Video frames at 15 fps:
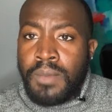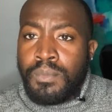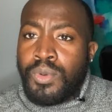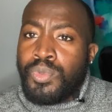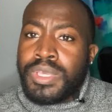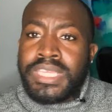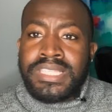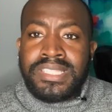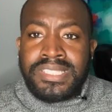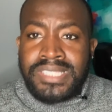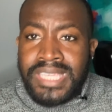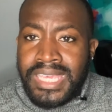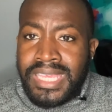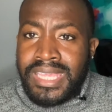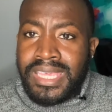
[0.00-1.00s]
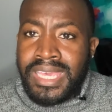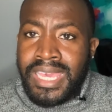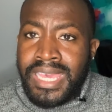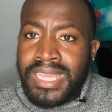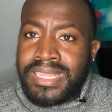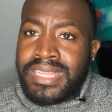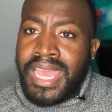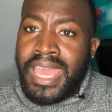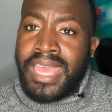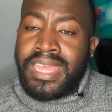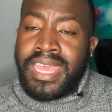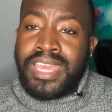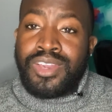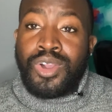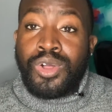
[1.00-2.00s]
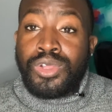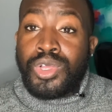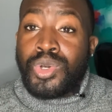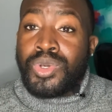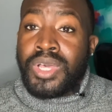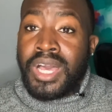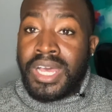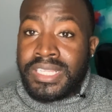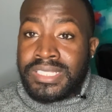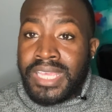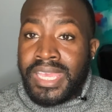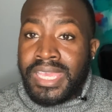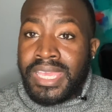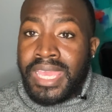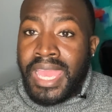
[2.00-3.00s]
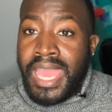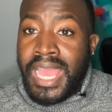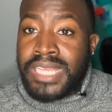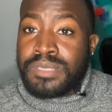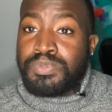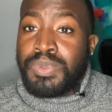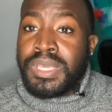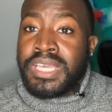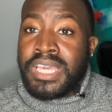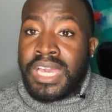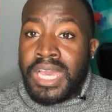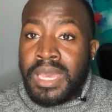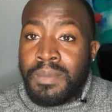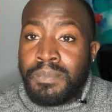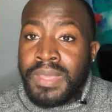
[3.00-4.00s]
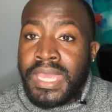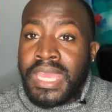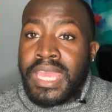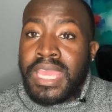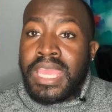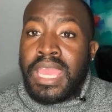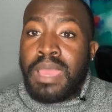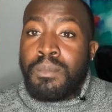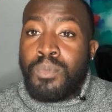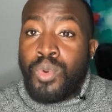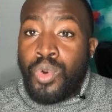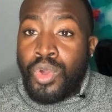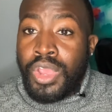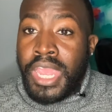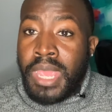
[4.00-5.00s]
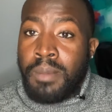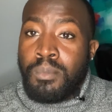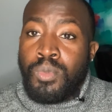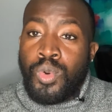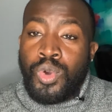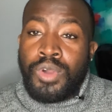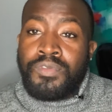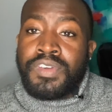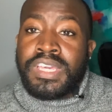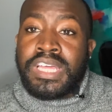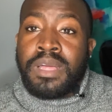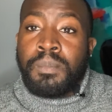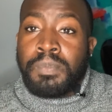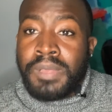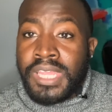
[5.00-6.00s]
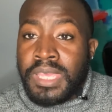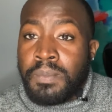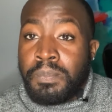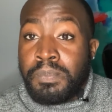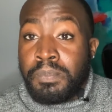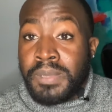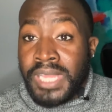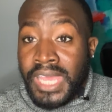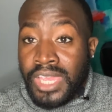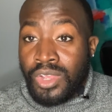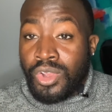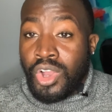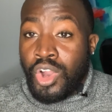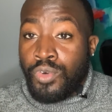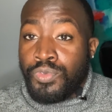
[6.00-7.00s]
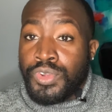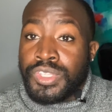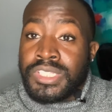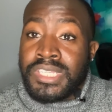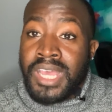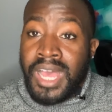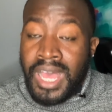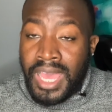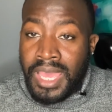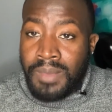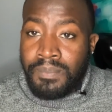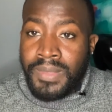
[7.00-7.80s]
But we can see that N'Golo Kante has become more and more of a complete player over time.